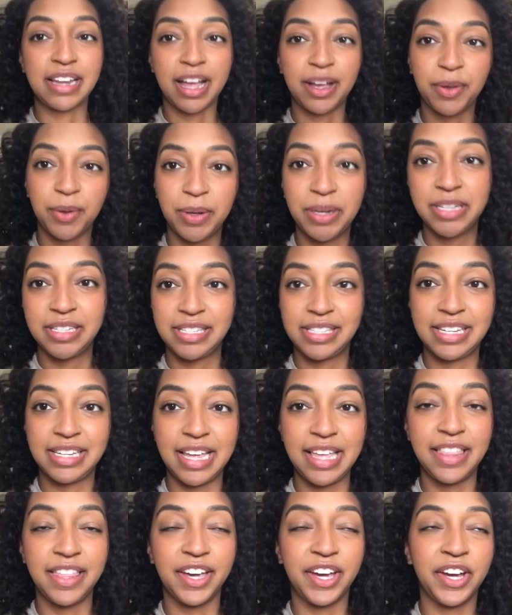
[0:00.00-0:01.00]
not going to
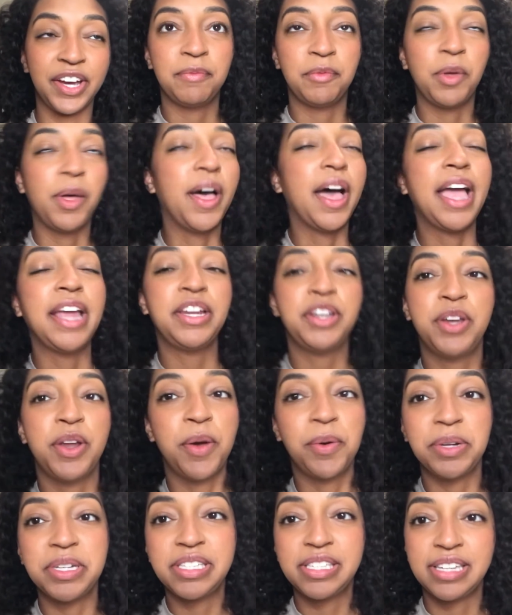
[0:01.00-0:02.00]
stay there. Well, I
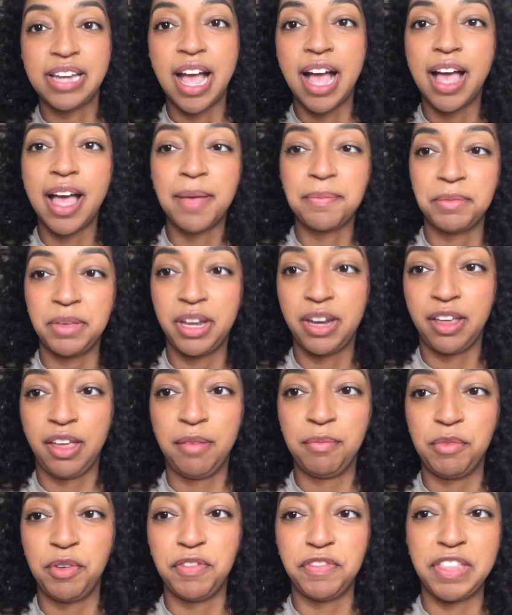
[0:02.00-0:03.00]
know it's not. I'm going to
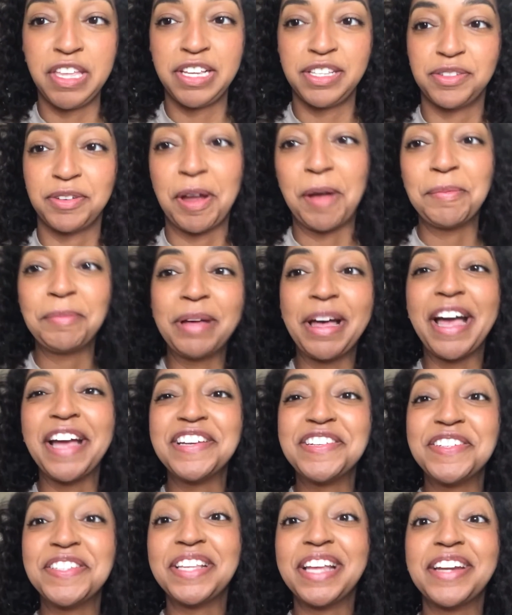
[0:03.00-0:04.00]
move things around, but I
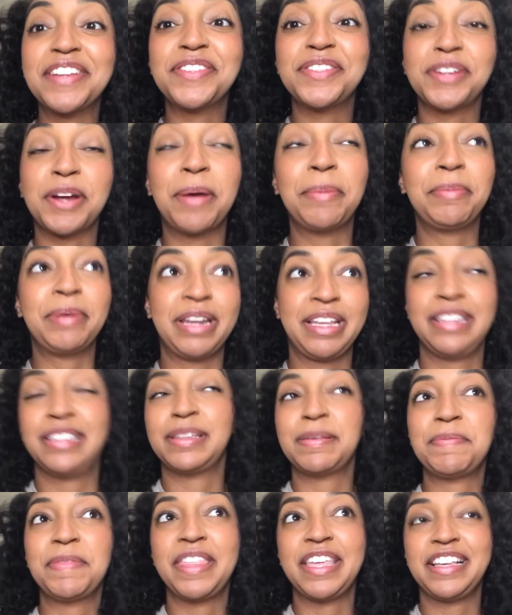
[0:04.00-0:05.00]
just had to start putting
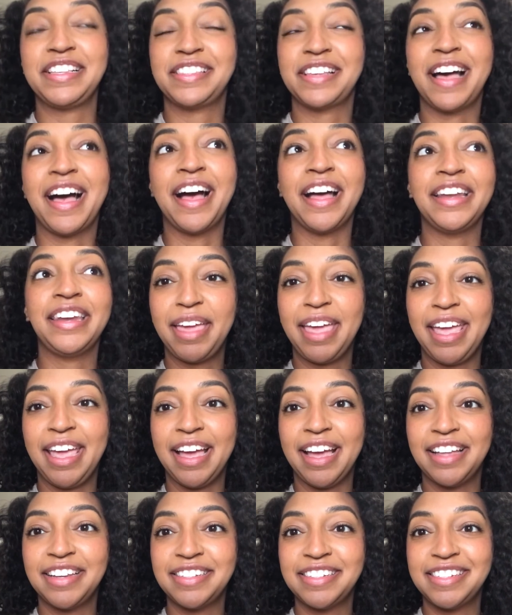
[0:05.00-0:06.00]
some things on.
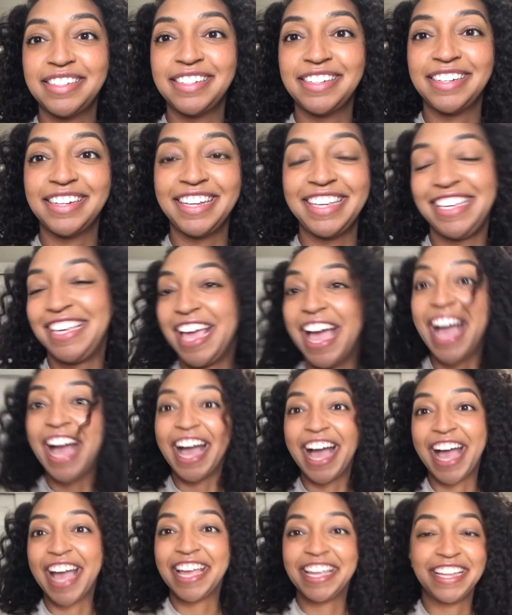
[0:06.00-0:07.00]
And yeah,
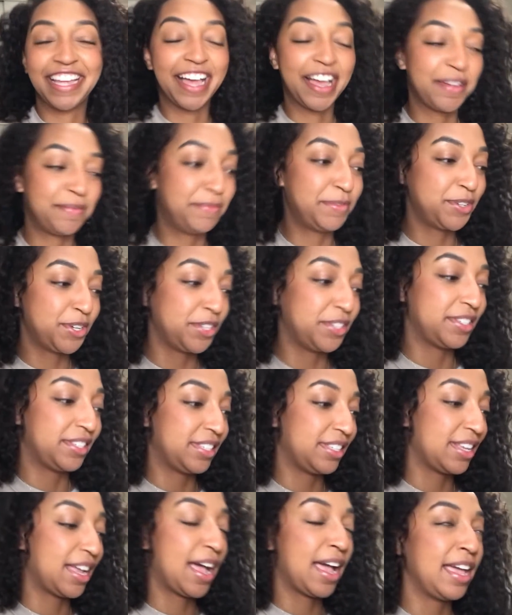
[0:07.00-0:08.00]
I
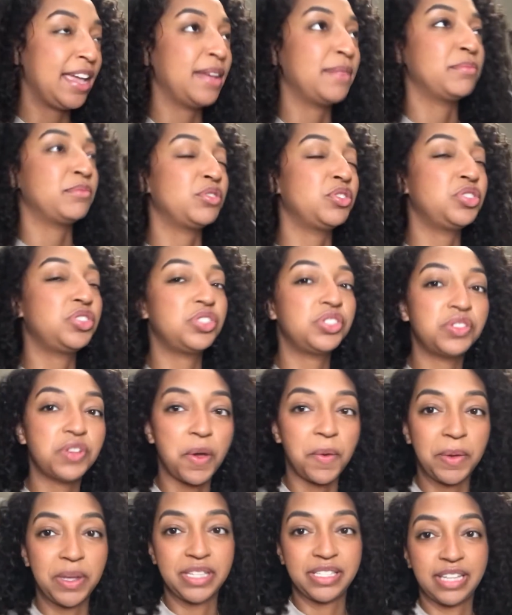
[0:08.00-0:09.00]
am
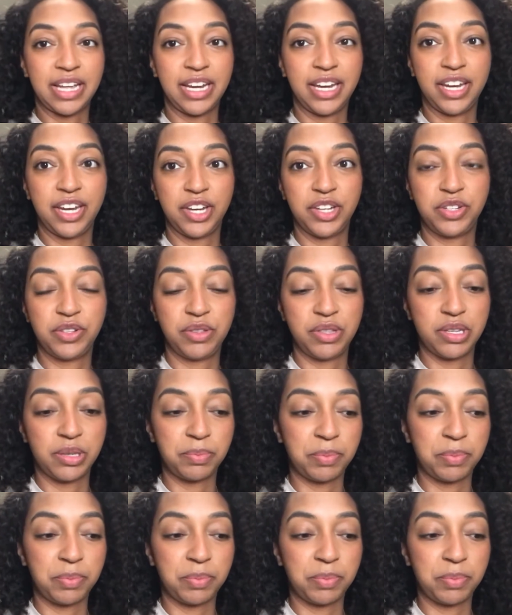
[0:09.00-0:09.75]
so excited to do this